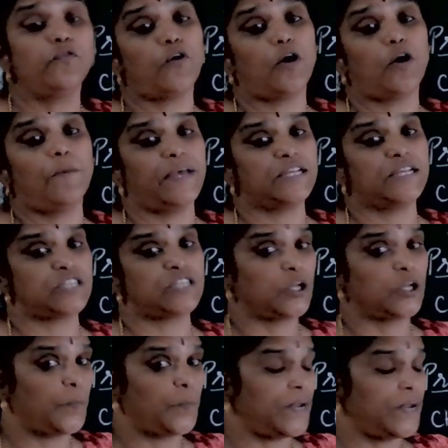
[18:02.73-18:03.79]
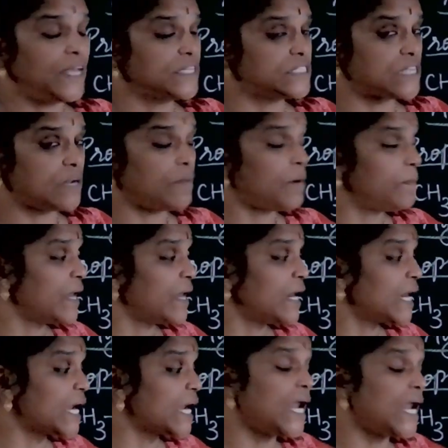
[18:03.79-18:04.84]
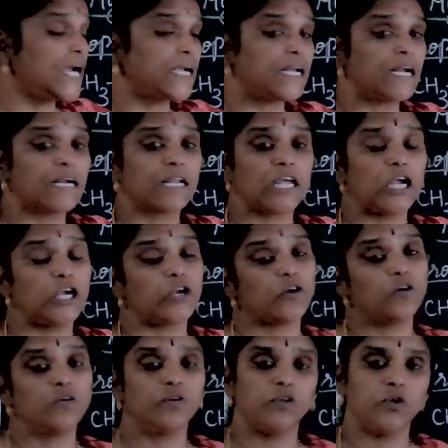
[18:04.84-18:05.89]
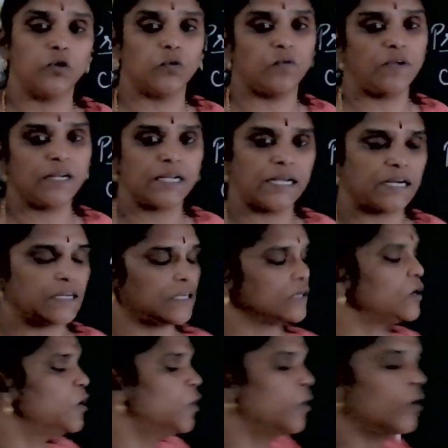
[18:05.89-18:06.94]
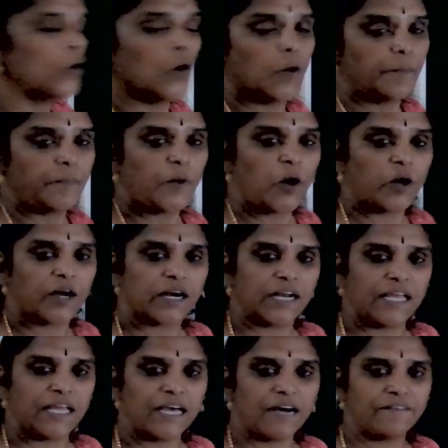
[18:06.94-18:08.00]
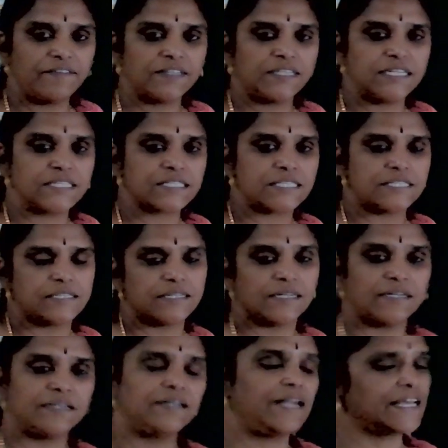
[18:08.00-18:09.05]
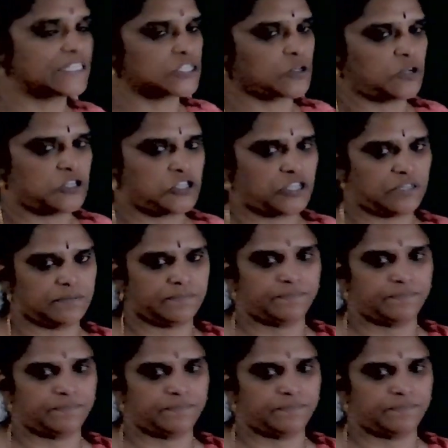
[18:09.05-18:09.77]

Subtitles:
formation. You please remember, related ketone, you will get it. Hope you're clear with this. Next question.